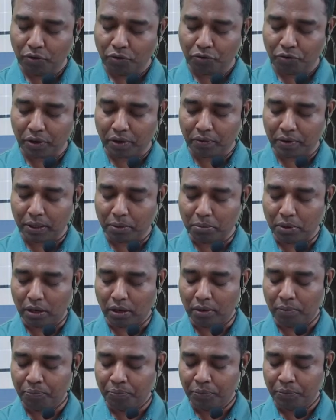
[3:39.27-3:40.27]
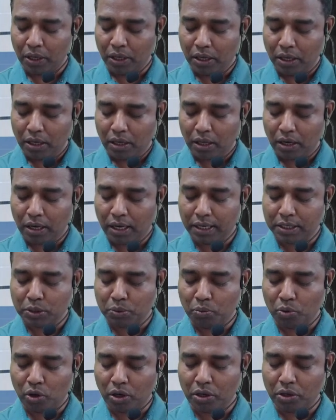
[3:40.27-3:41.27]
favorable. Let's
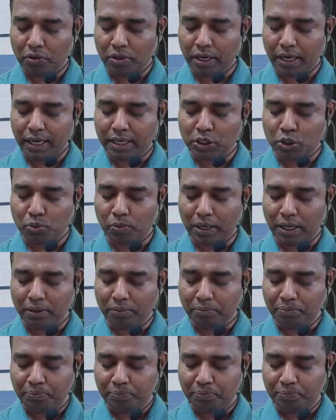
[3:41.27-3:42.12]
move on to the next one.